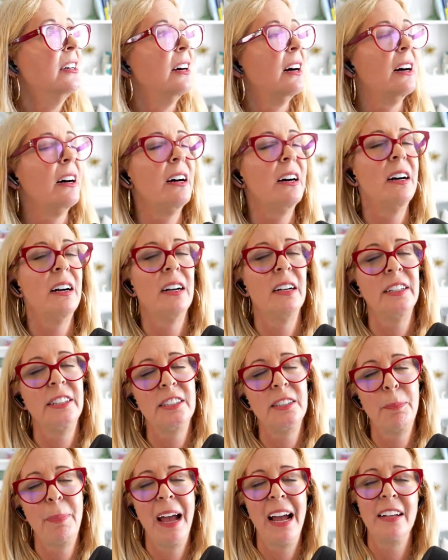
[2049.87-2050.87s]
oh,
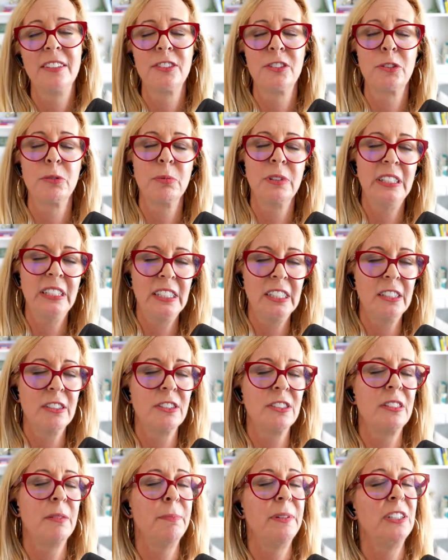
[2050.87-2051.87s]
it's the past 3
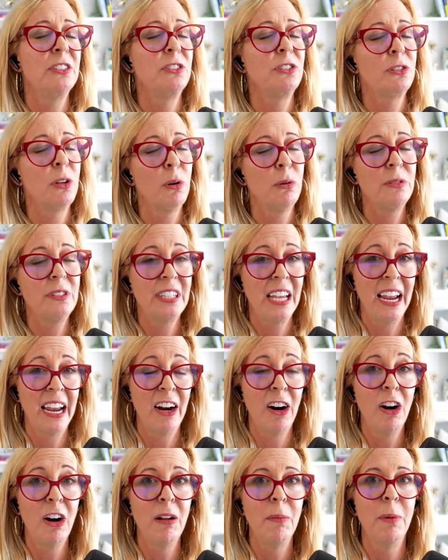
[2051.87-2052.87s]
years have been so
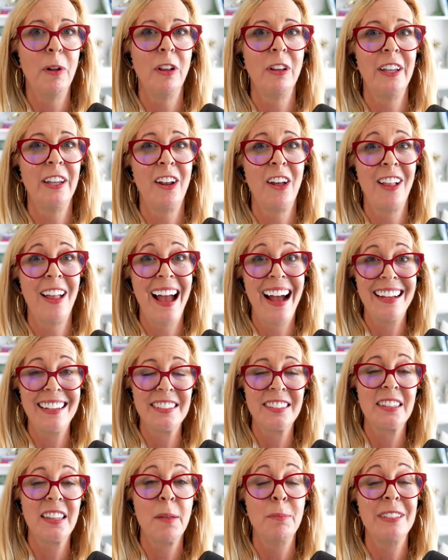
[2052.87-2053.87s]
terrible. And I'll
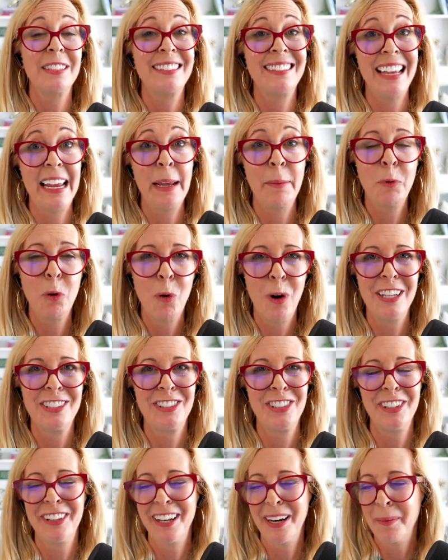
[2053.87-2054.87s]
ask them the same
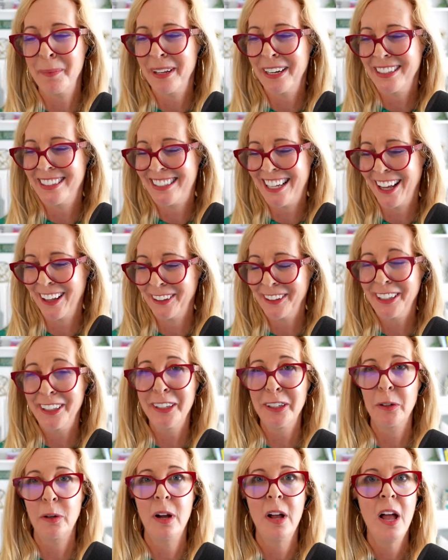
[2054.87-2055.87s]
question that I'm going to tell
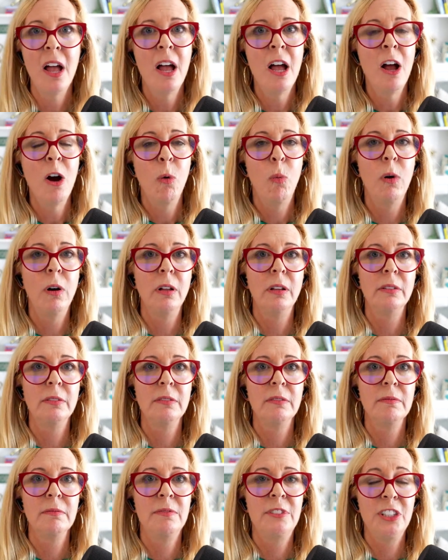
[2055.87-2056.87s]
you. Well,
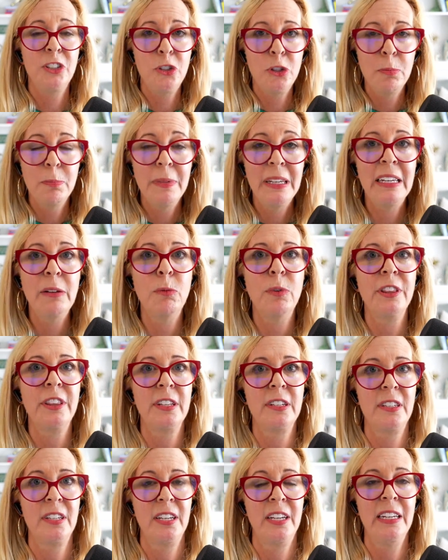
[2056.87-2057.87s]
did you meet with
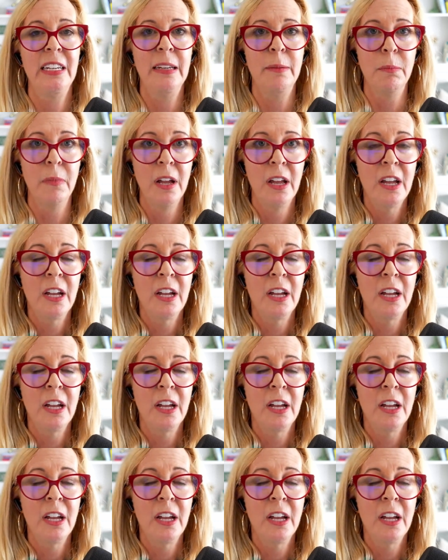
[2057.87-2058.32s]
the team?